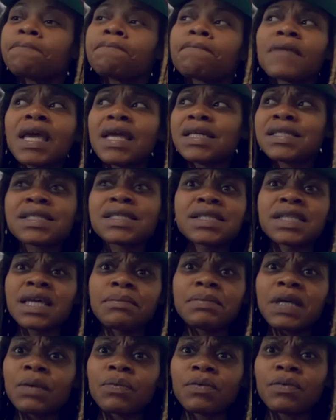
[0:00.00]
and it's the
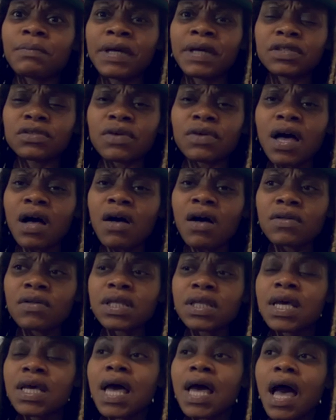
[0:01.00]
same thing with mental health.
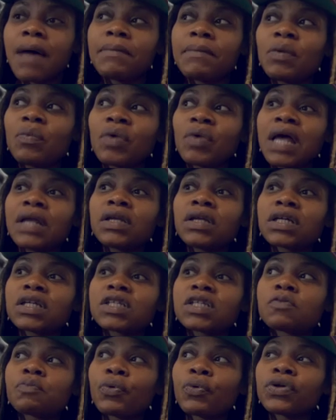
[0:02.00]
I mean, when I look at
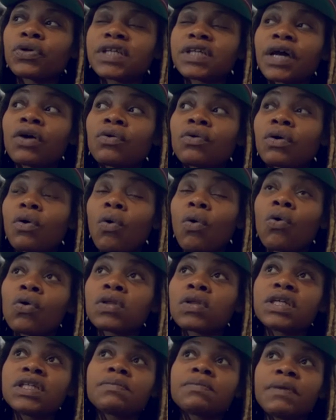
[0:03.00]
sports, I go to all
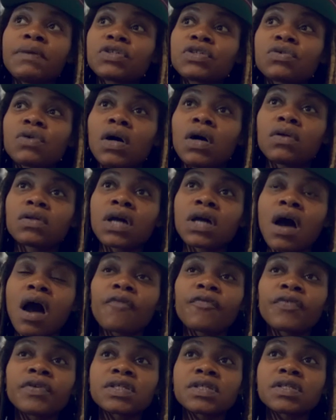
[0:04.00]
these mental health
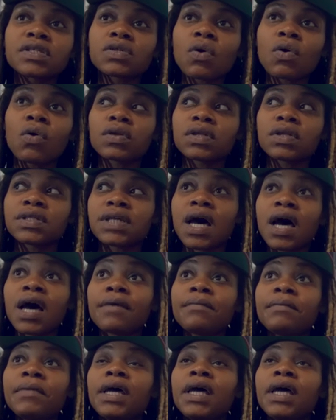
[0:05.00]
conferences all the time,